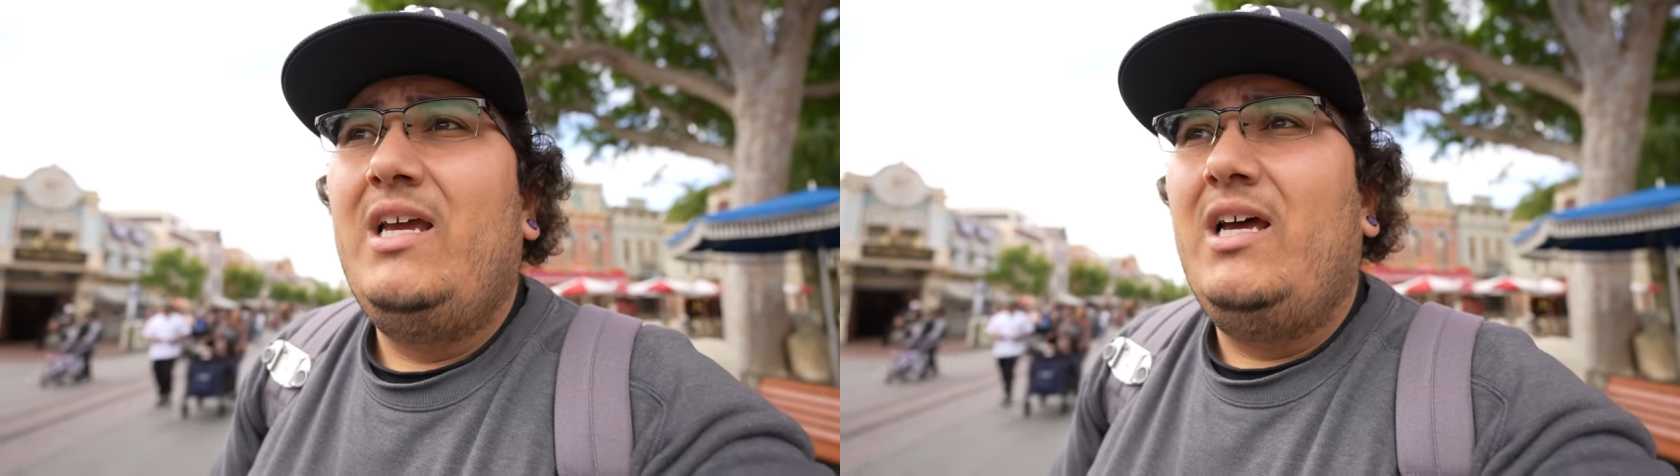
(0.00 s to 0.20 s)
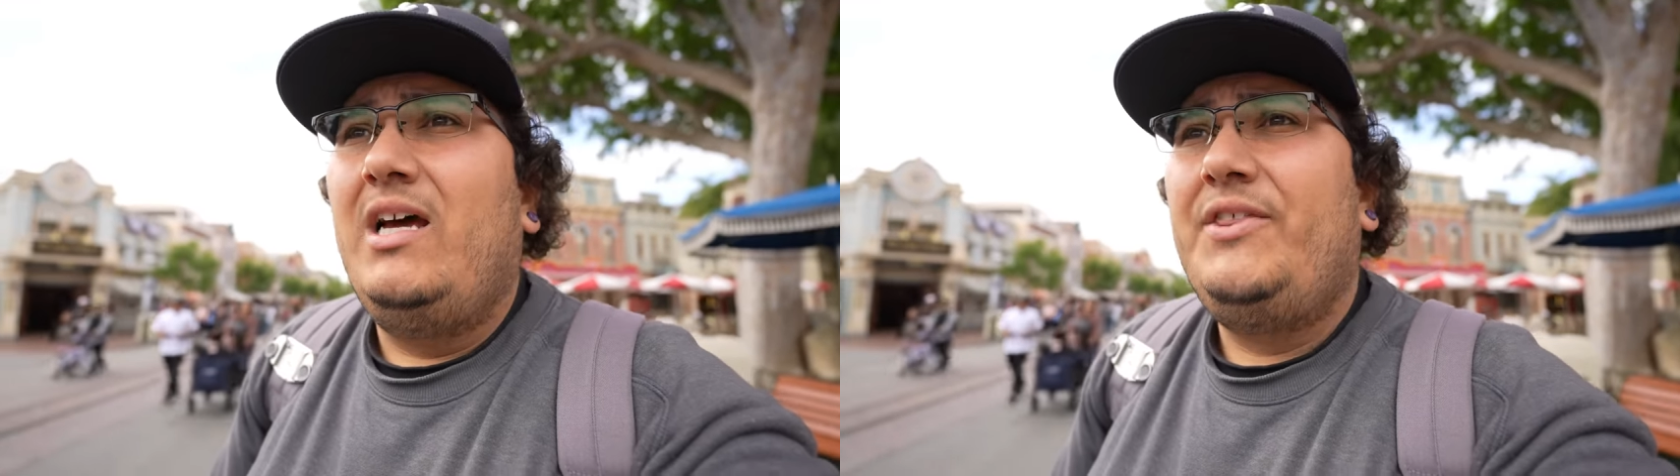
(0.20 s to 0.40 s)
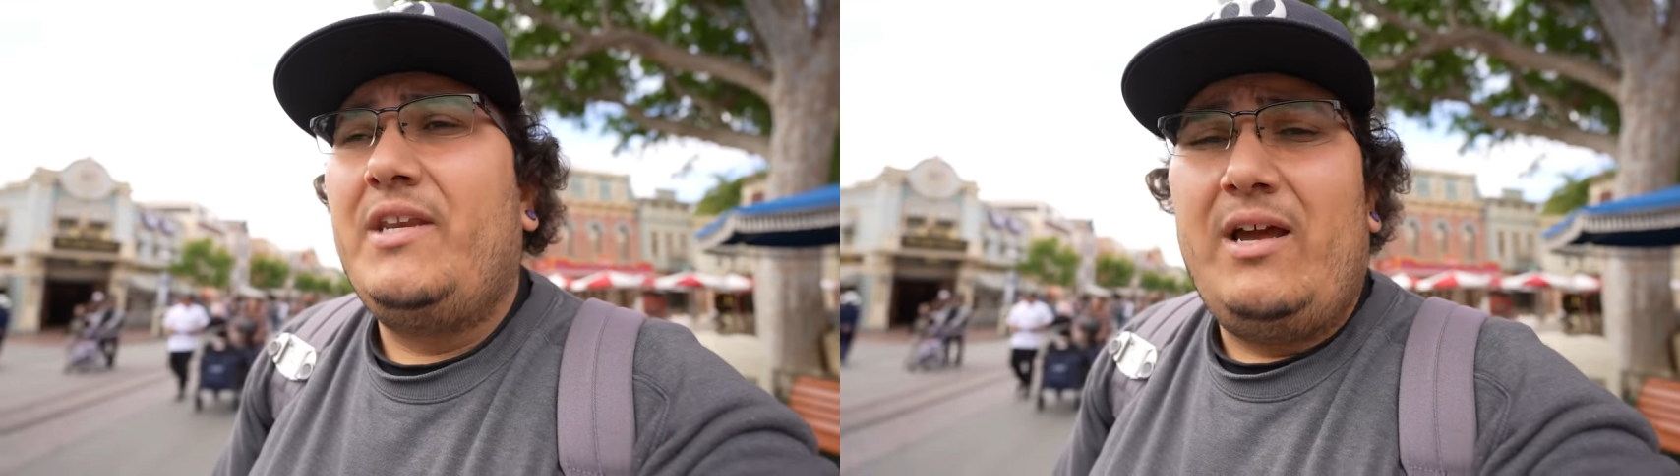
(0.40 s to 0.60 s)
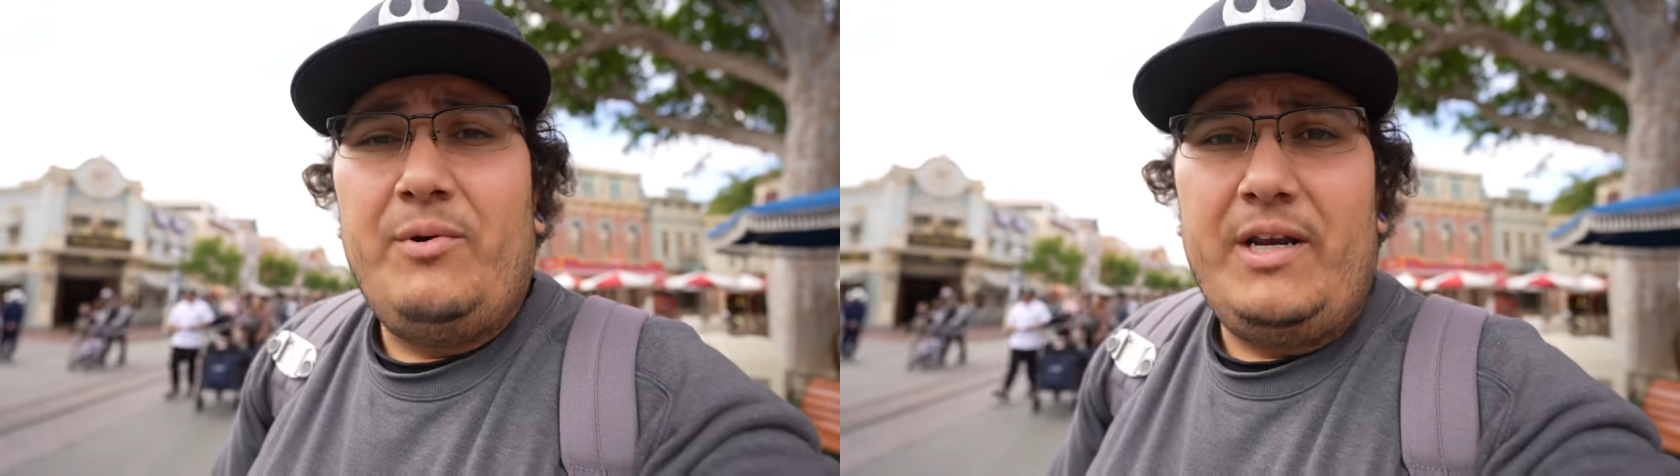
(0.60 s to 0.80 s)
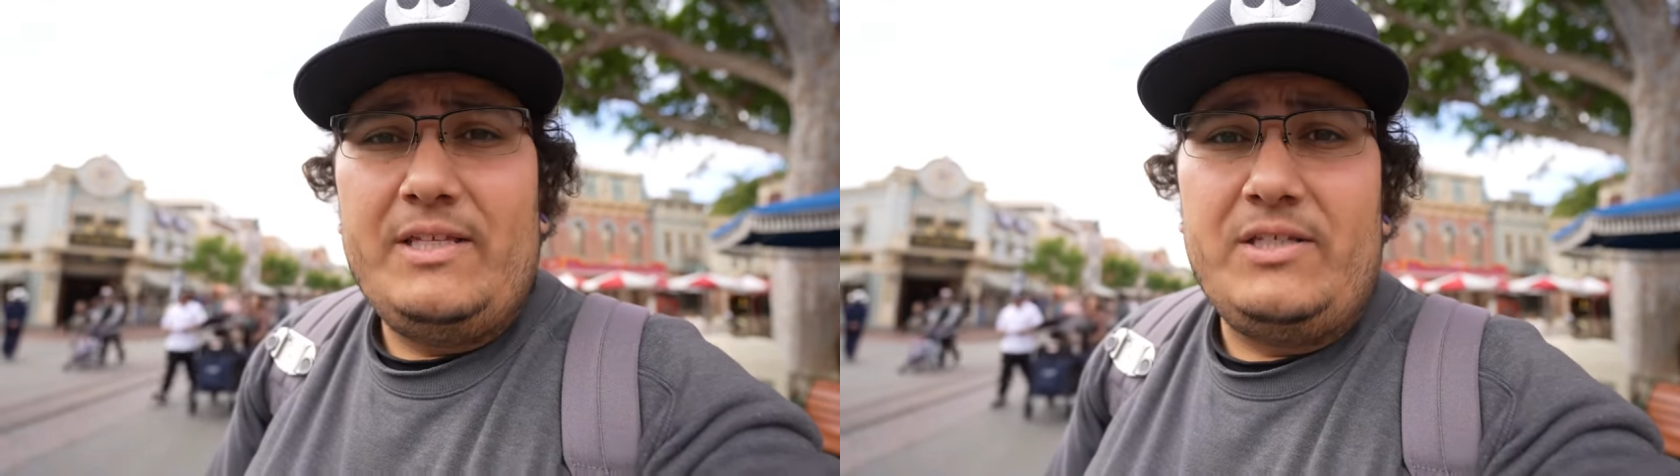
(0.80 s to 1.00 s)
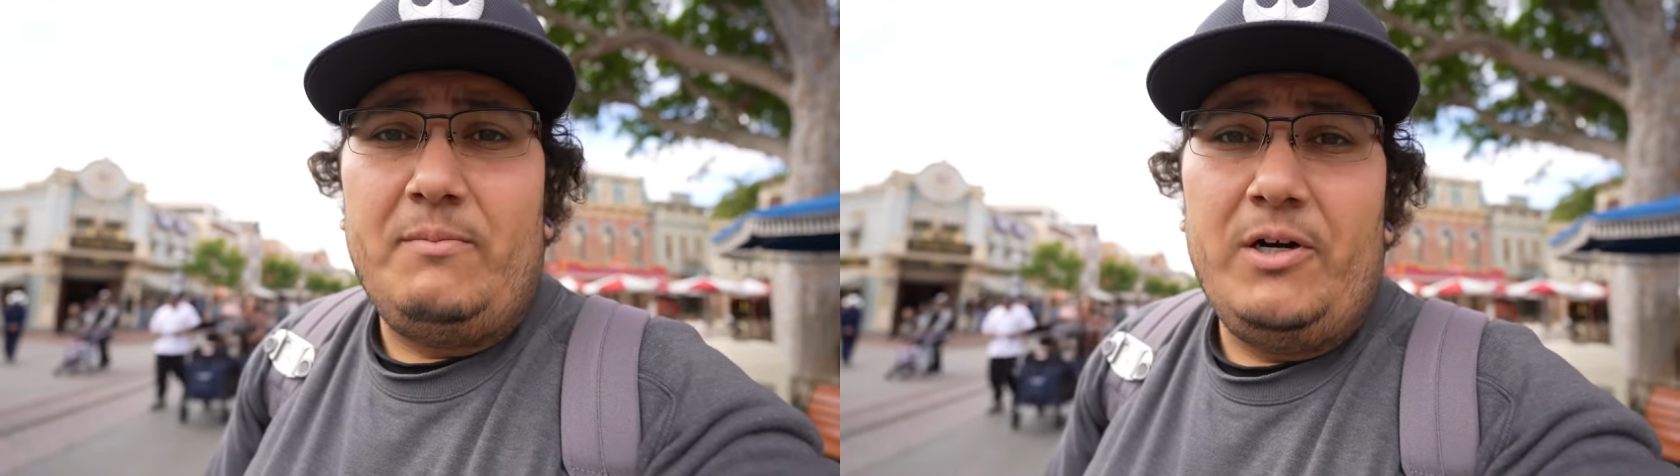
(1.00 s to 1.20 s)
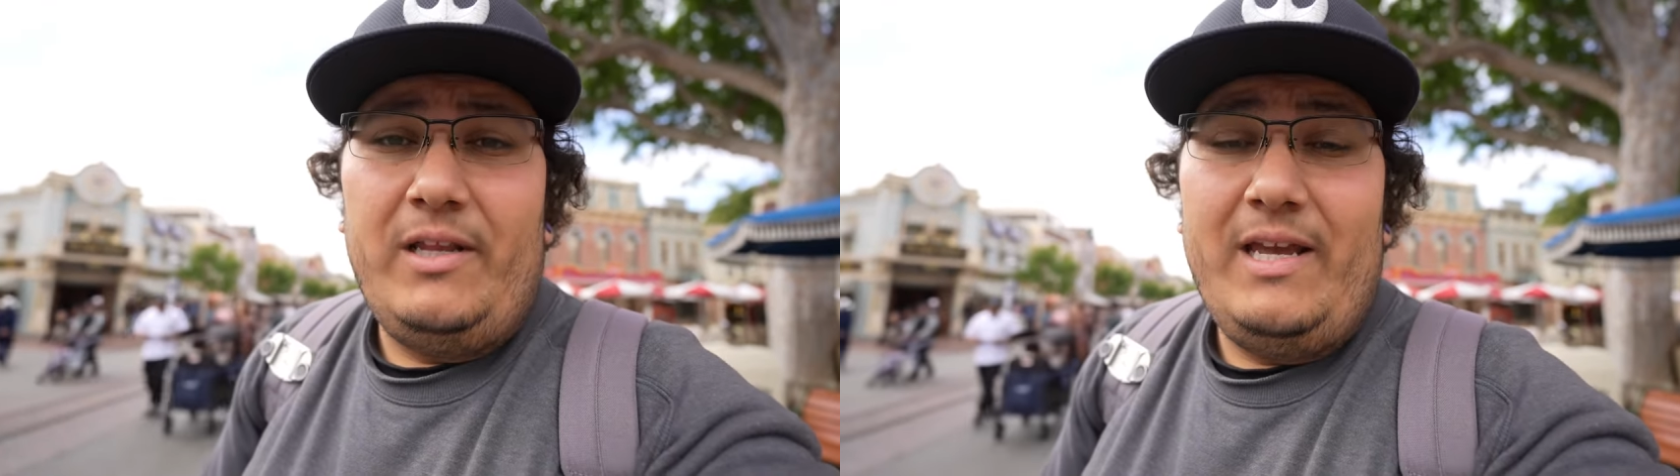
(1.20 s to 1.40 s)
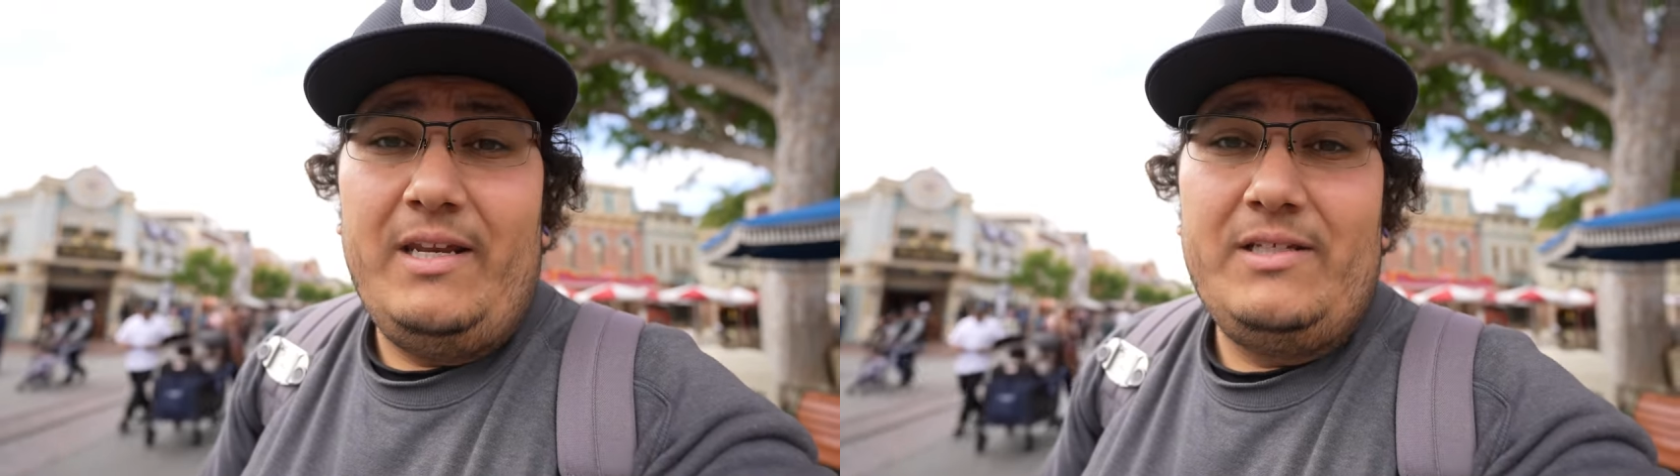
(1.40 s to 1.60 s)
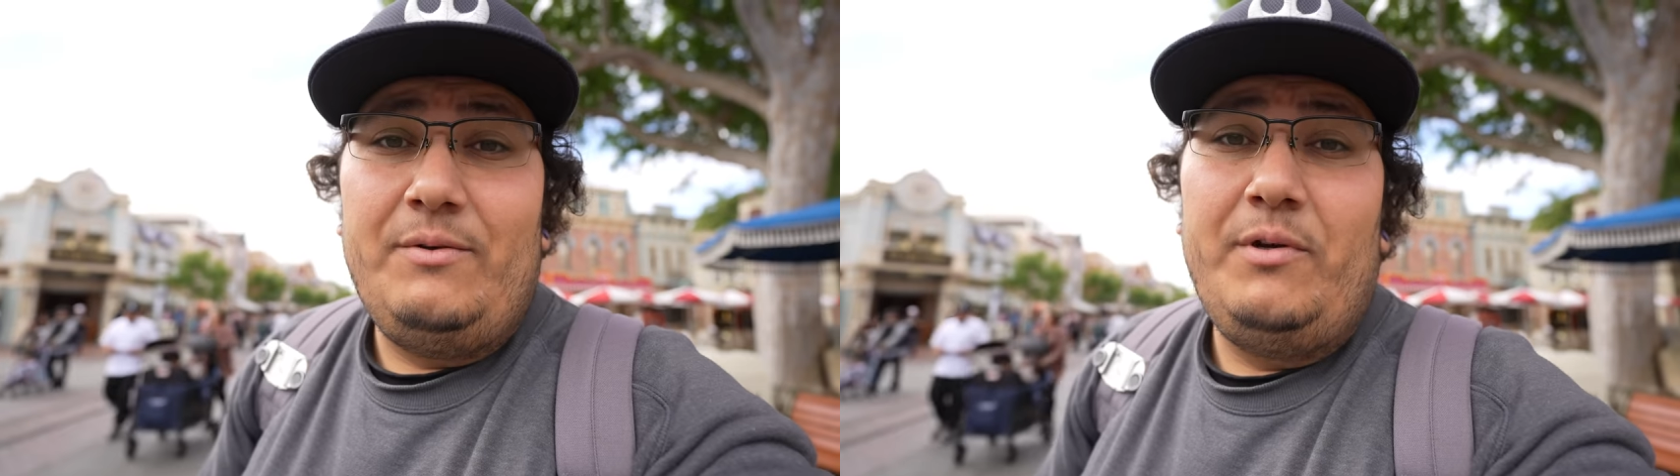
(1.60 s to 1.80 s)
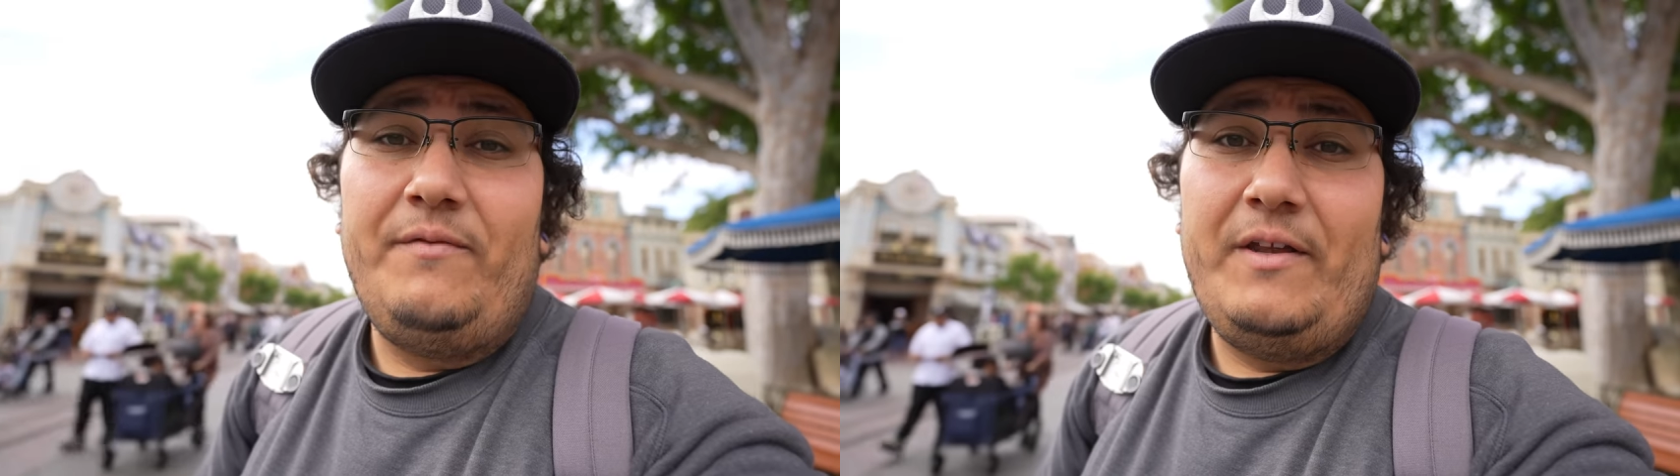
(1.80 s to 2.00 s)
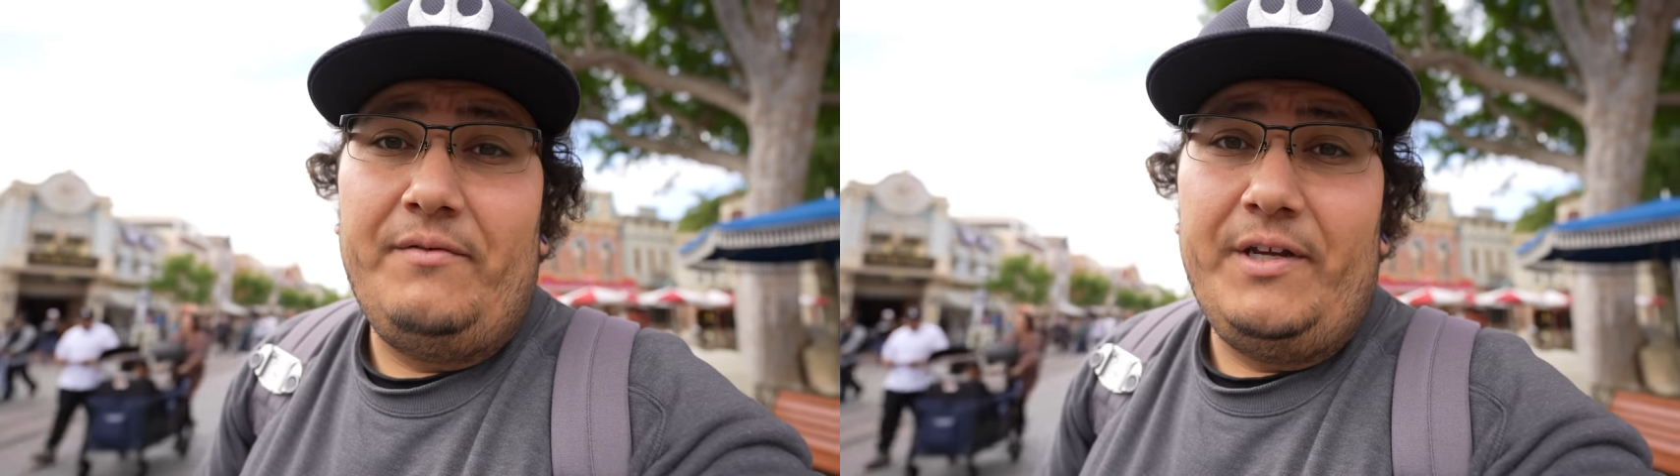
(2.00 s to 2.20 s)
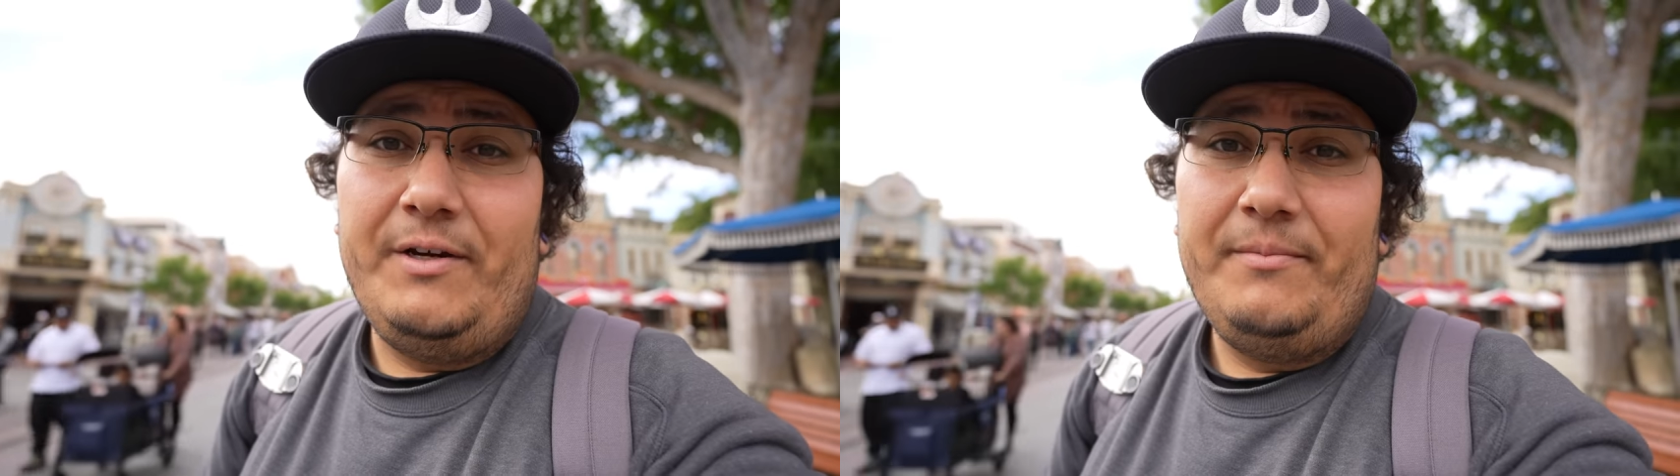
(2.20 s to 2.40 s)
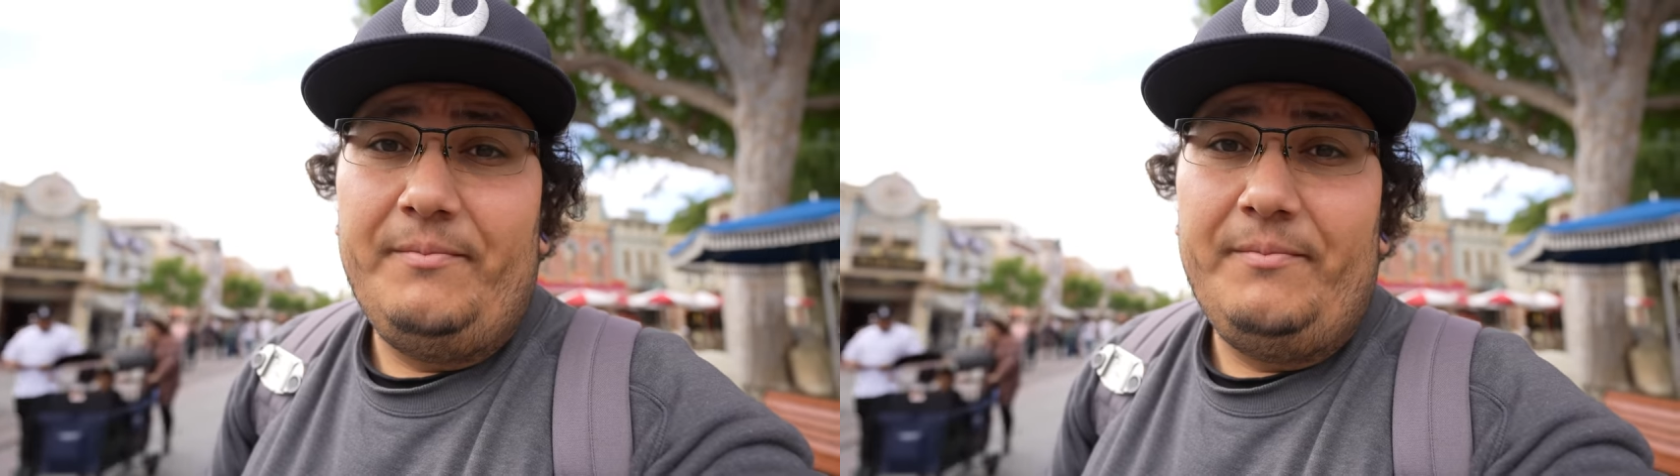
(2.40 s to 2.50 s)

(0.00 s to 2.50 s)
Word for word: I think now we're gonna head to Tomorrowland and see what we can find over there.